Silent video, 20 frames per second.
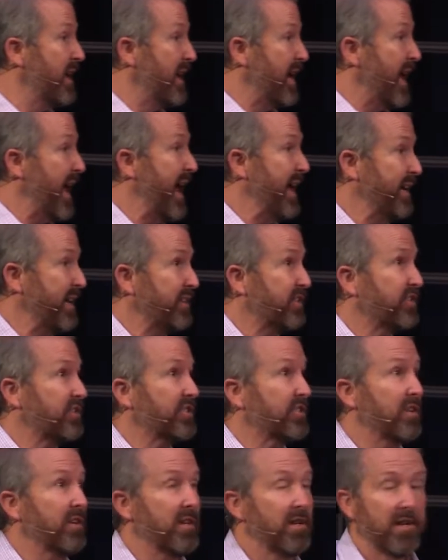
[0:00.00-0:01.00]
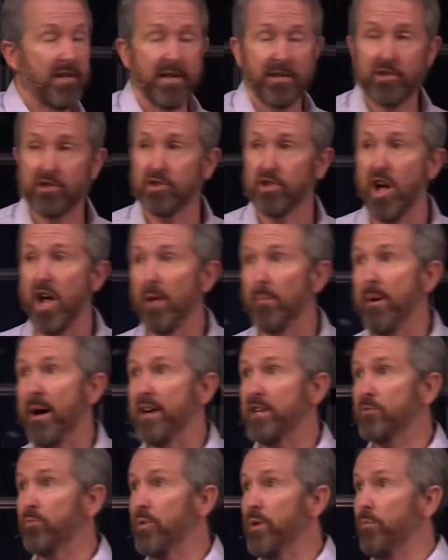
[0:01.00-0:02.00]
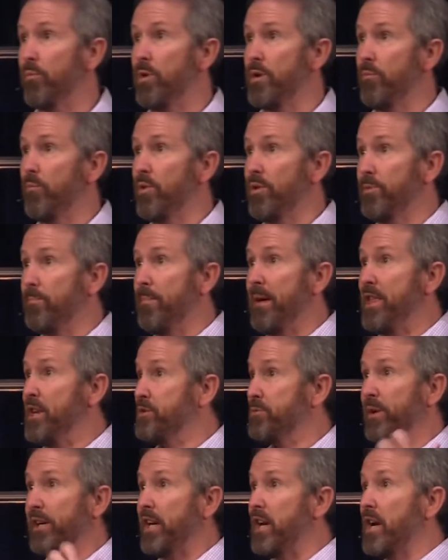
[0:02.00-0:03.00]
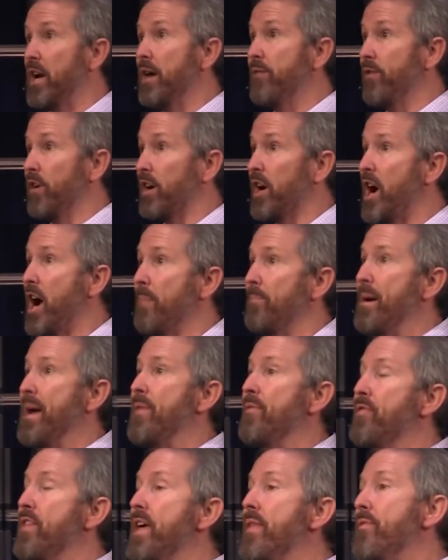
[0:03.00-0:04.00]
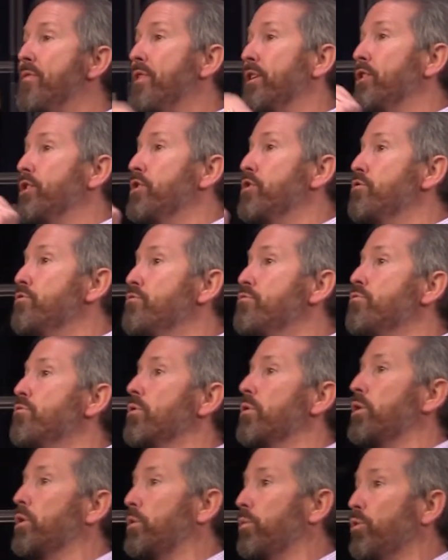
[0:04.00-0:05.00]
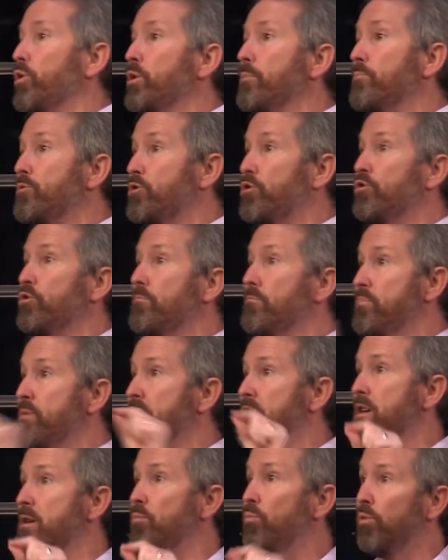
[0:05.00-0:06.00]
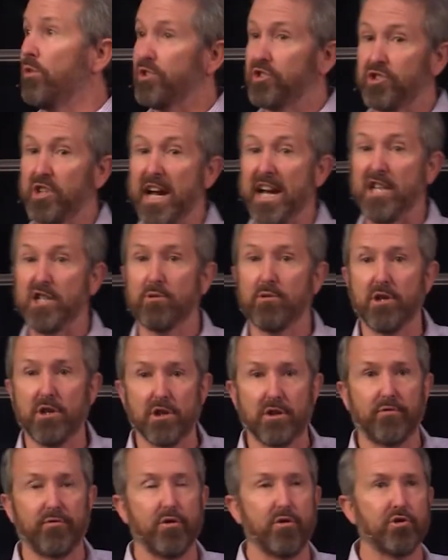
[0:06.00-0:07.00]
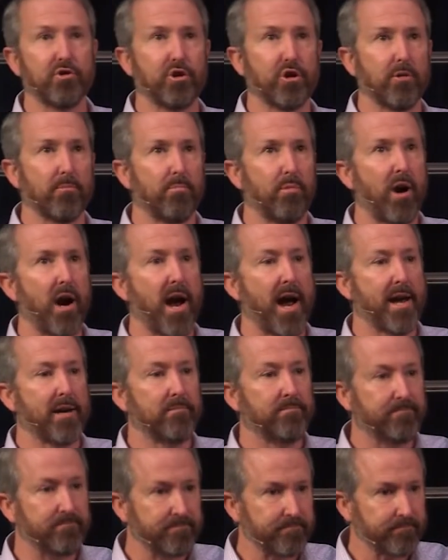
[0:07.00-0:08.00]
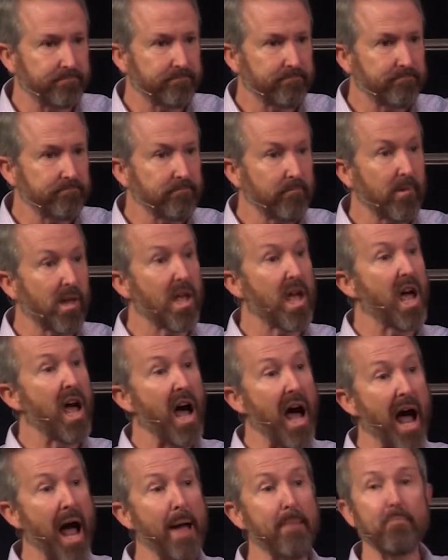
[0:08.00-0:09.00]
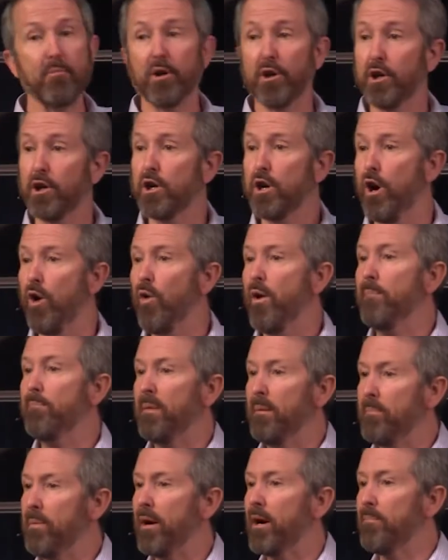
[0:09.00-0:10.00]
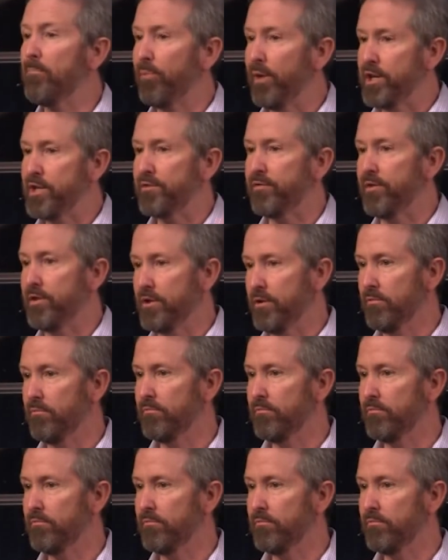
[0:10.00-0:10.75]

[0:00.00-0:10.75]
and it's solemnized by the drinking of a cup. And then the new groom-to-be will say to his future bride, I'm going to go and prepare a place for you.